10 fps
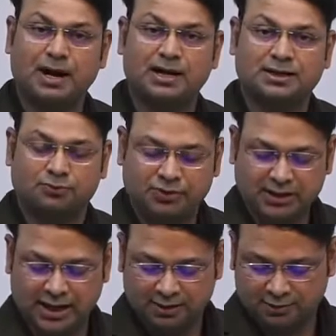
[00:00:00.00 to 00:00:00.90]
part we
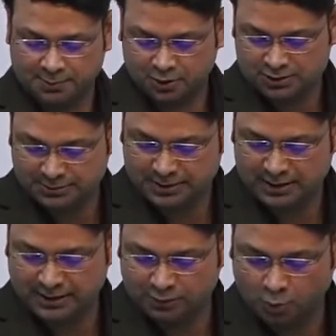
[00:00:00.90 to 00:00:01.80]
have
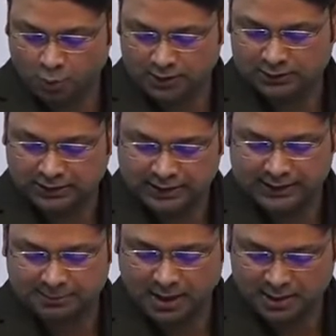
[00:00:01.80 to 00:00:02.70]
approximately
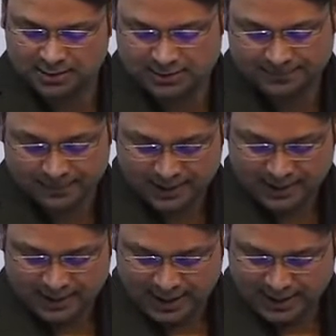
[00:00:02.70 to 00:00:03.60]
130 marks,
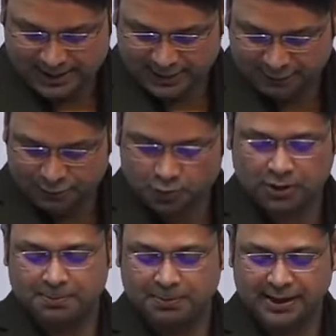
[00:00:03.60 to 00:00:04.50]
and if you
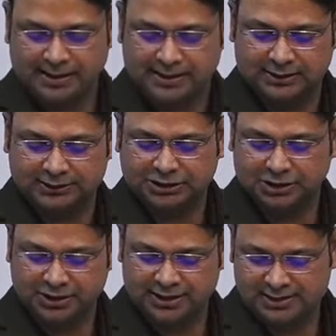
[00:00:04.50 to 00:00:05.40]
combine
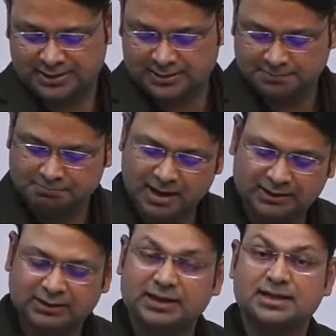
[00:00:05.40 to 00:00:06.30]
theories,
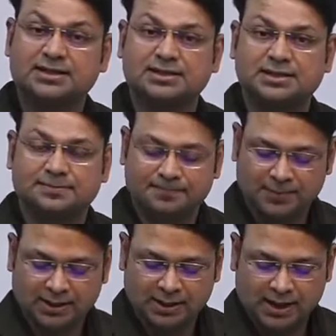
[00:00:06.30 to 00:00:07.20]
methods
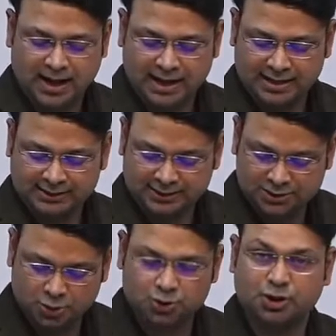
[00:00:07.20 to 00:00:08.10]
and
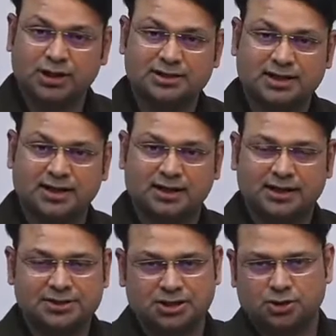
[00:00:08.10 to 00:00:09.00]
this socio-cultural
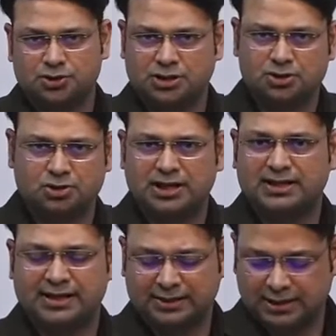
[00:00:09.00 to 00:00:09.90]
institution,
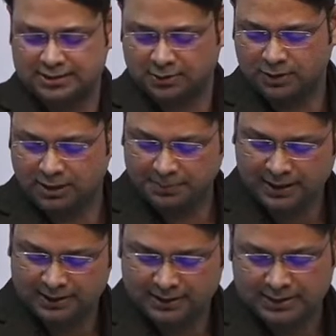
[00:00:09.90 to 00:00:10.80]
society and culture wala
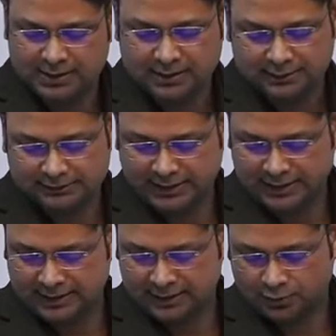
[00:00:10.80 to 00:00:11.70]
part,
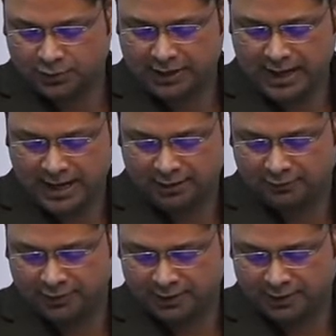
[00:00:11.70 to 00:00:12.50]
then we have